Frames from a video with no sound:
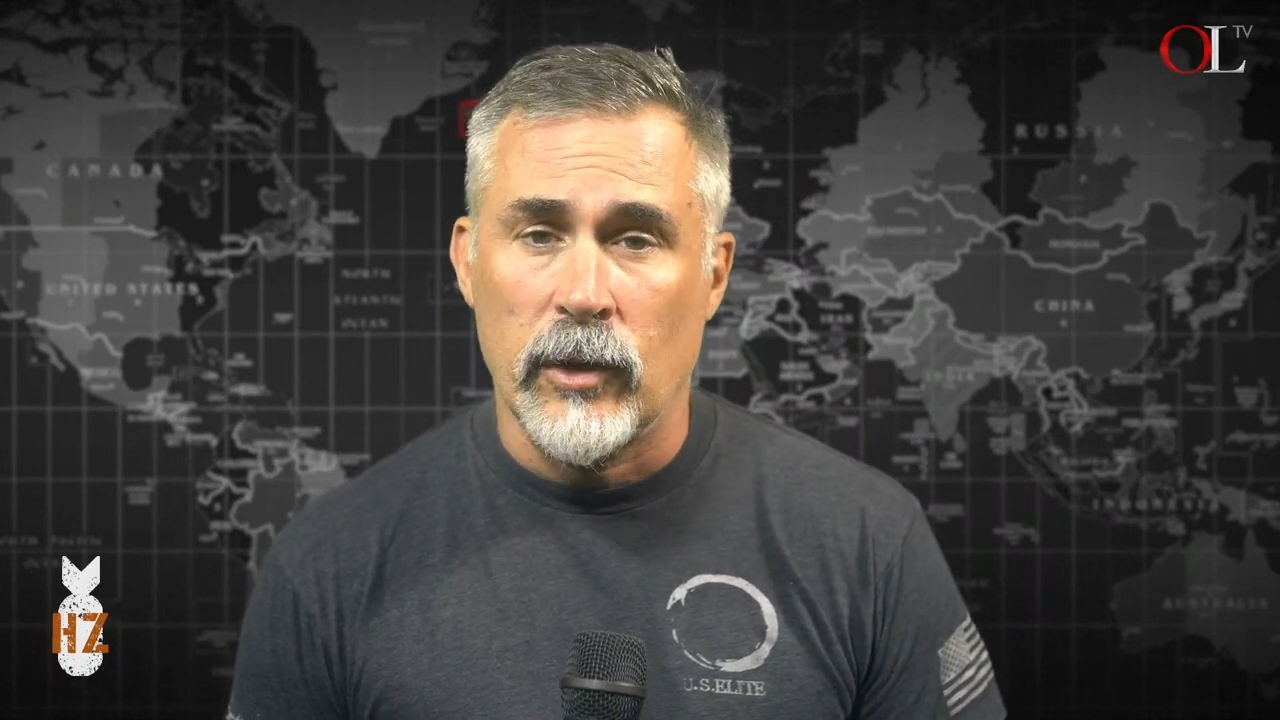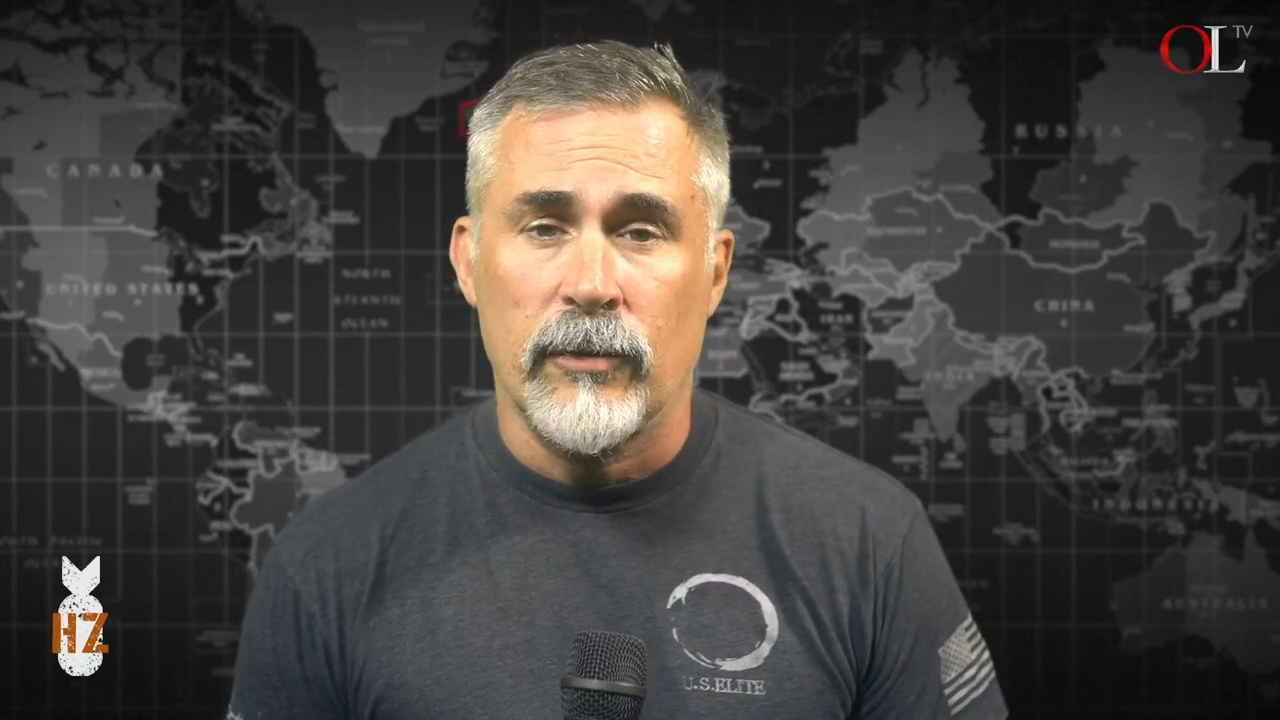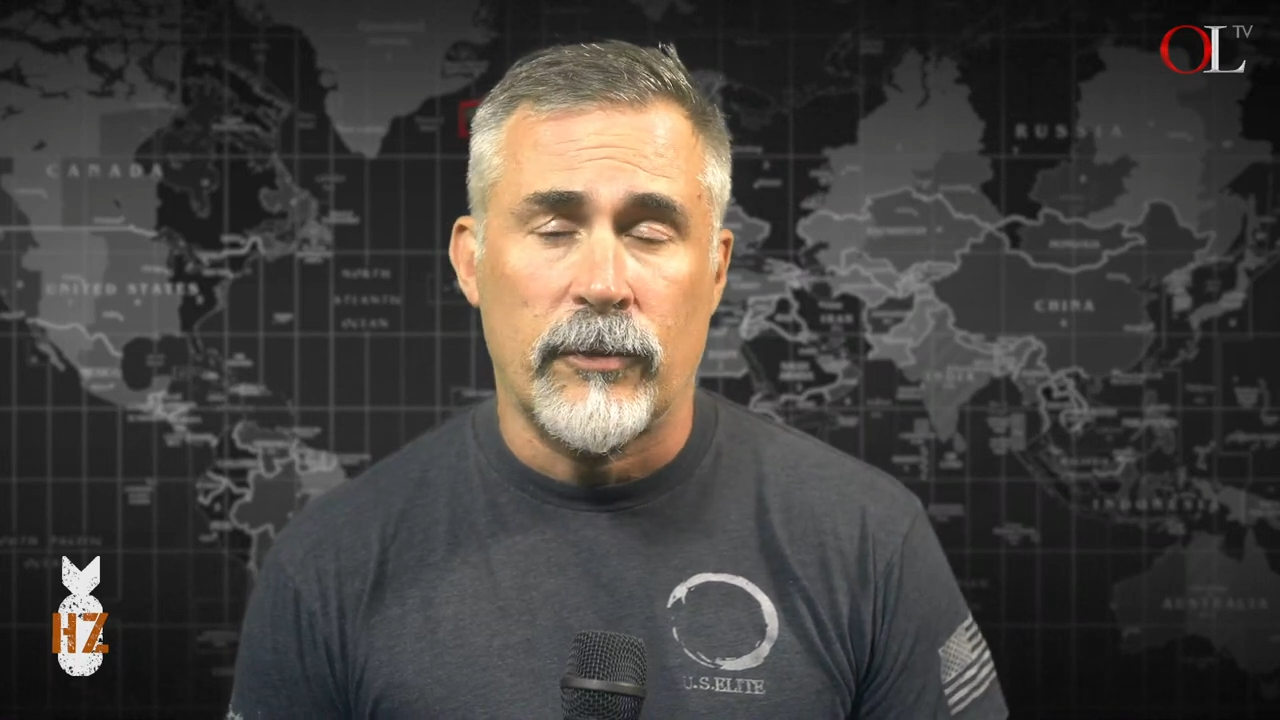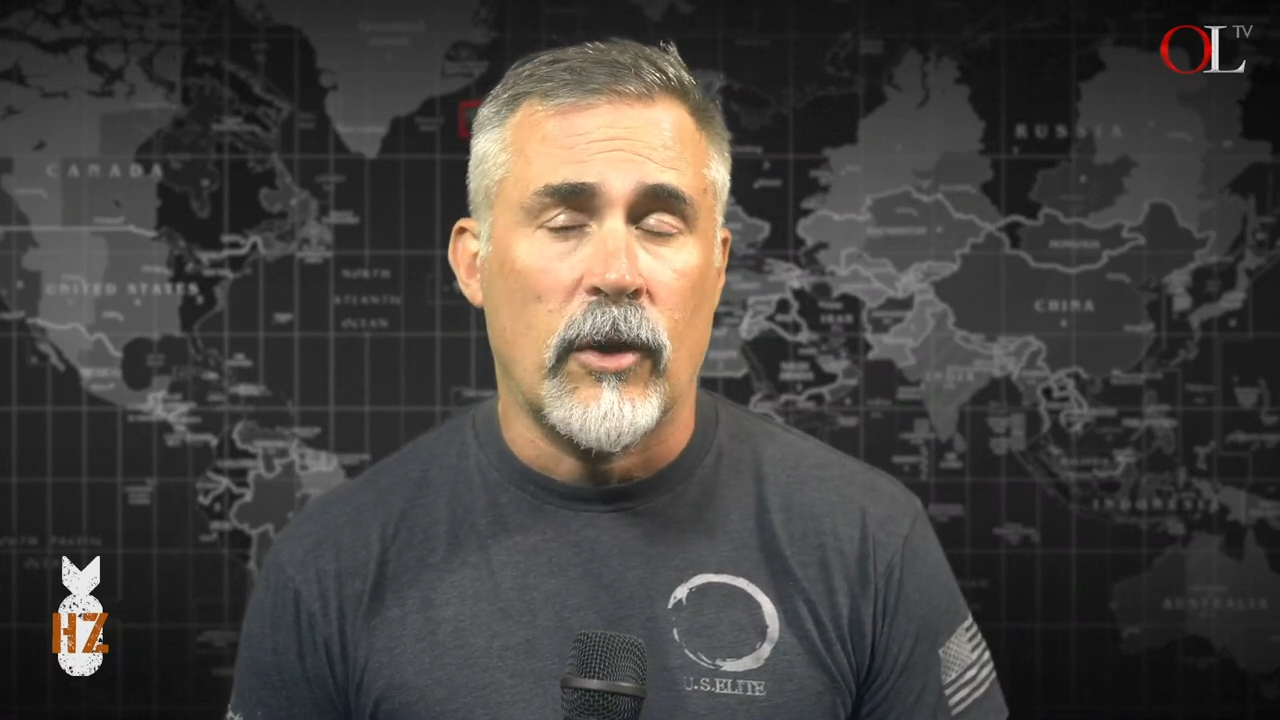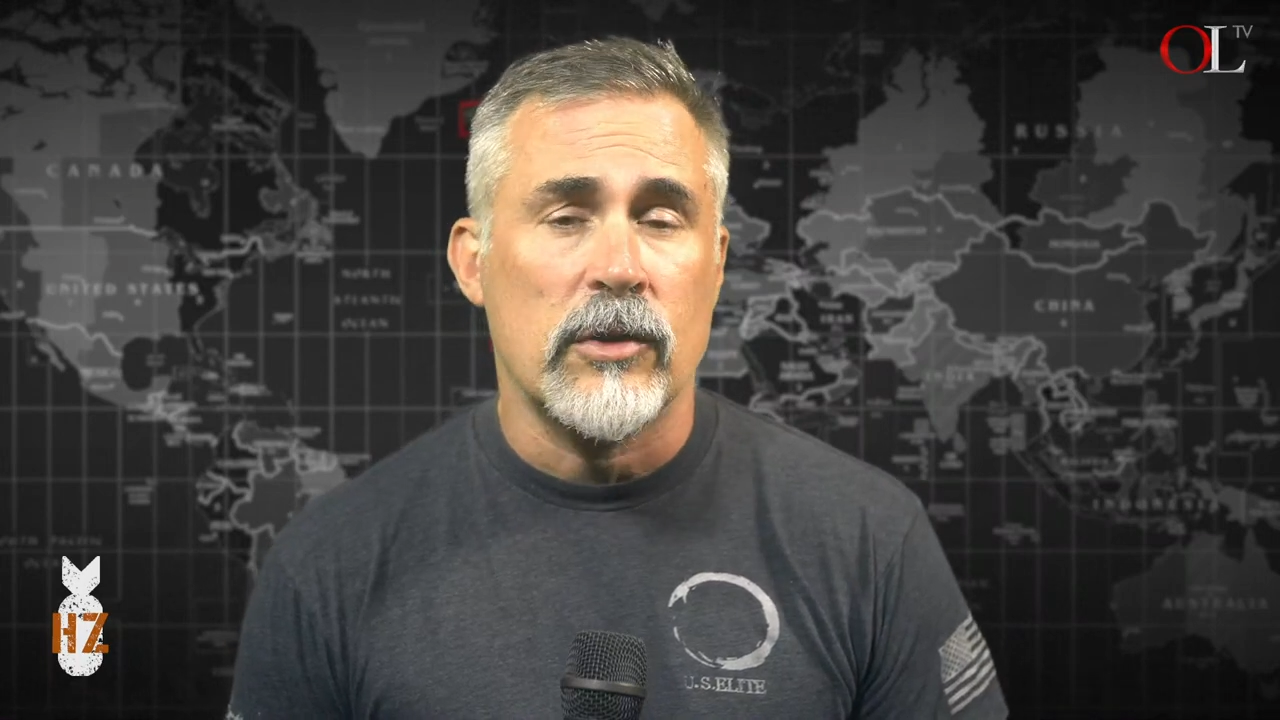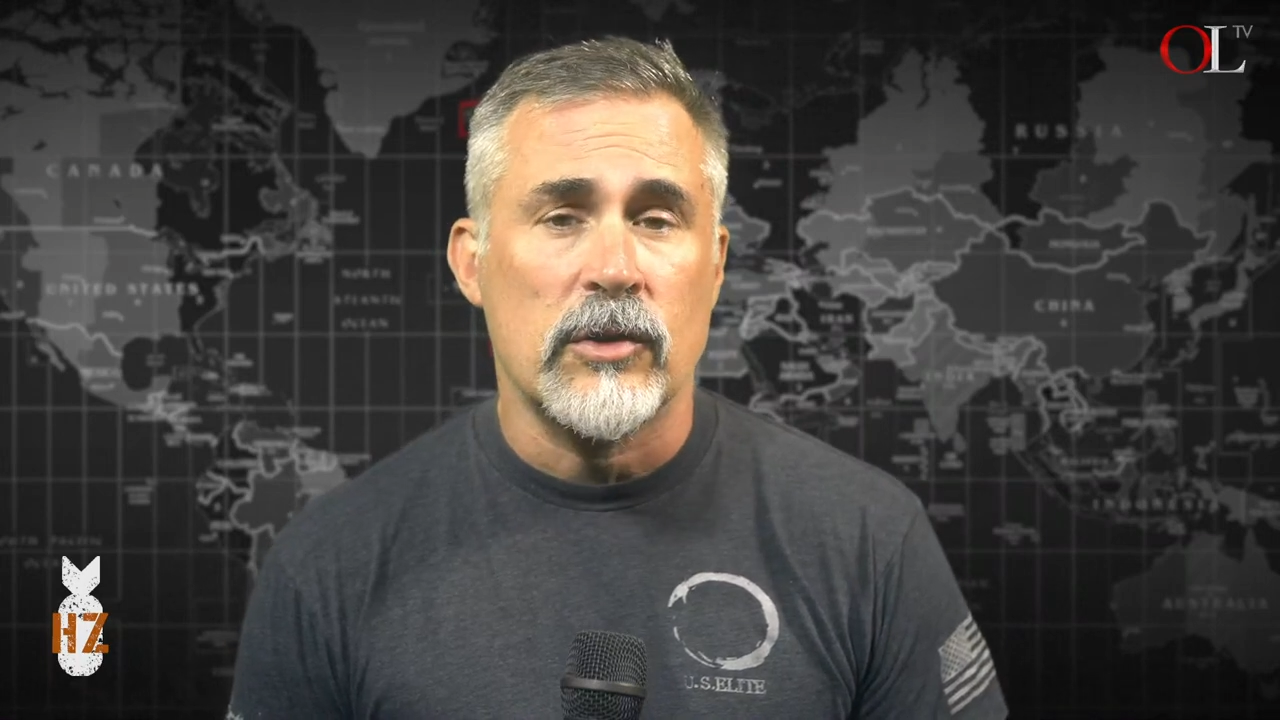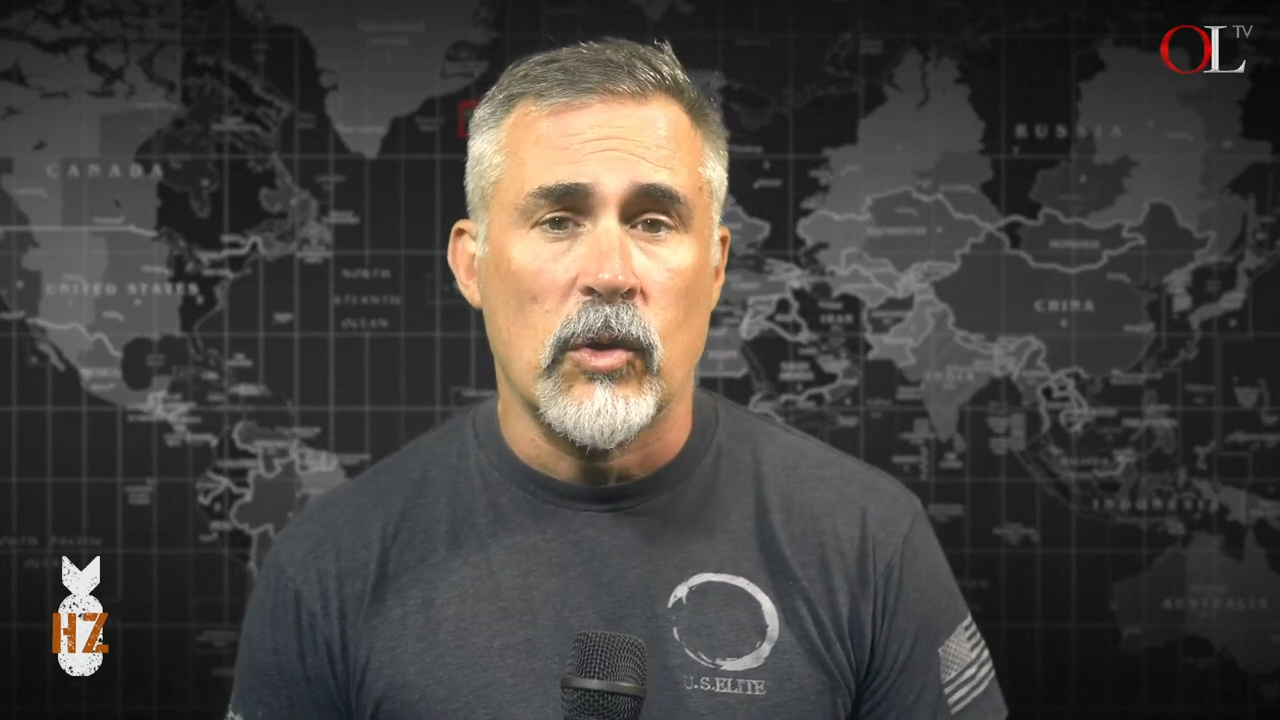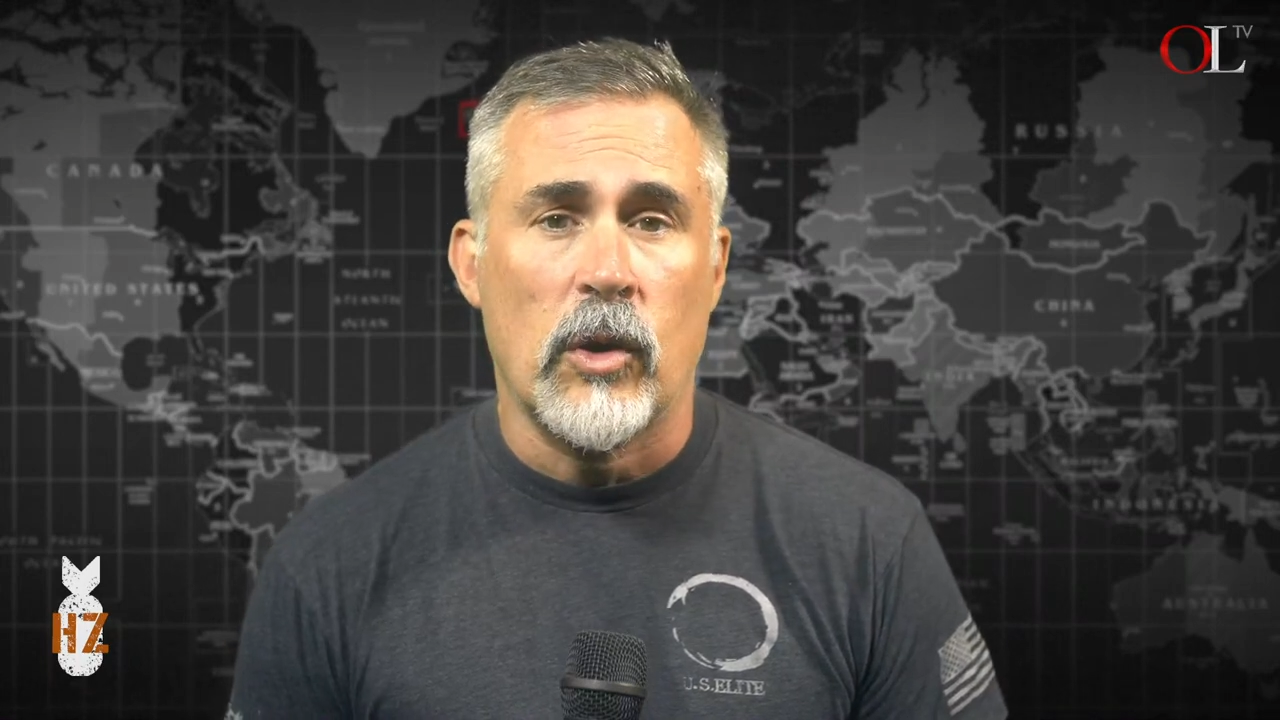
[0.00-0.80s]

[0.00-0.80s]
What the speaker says: real first